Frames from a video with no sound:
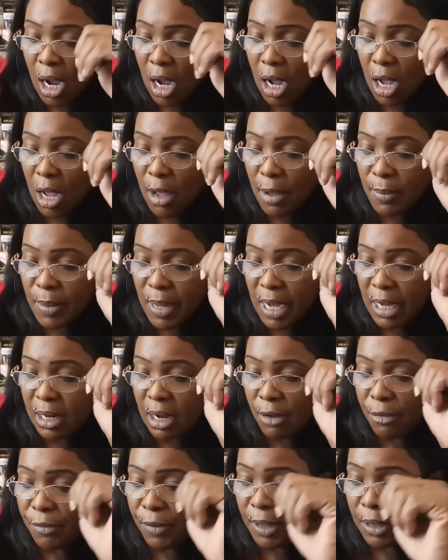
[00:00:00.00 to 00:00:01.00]
And
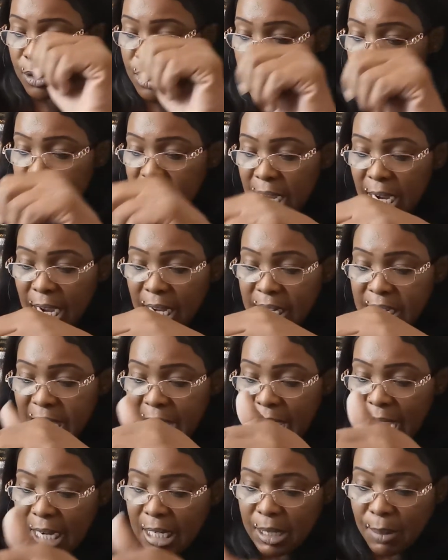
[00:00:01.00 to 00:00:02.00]
I feel your yin and
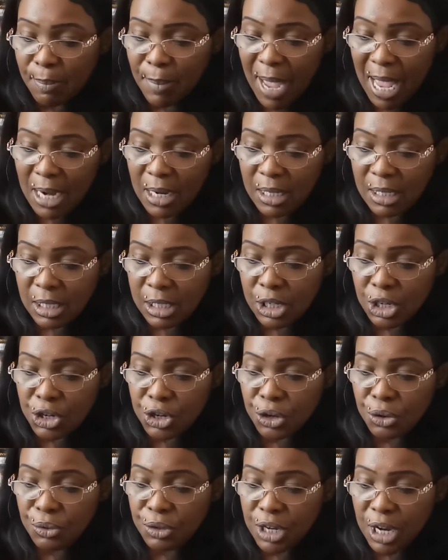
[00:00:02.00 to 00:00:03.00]
yang, the balance, the
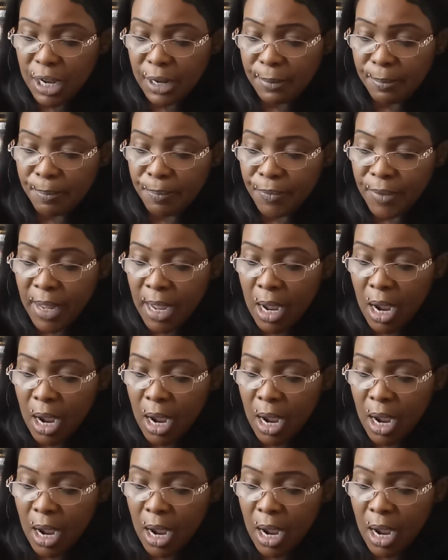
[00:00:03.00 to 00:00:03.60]
union,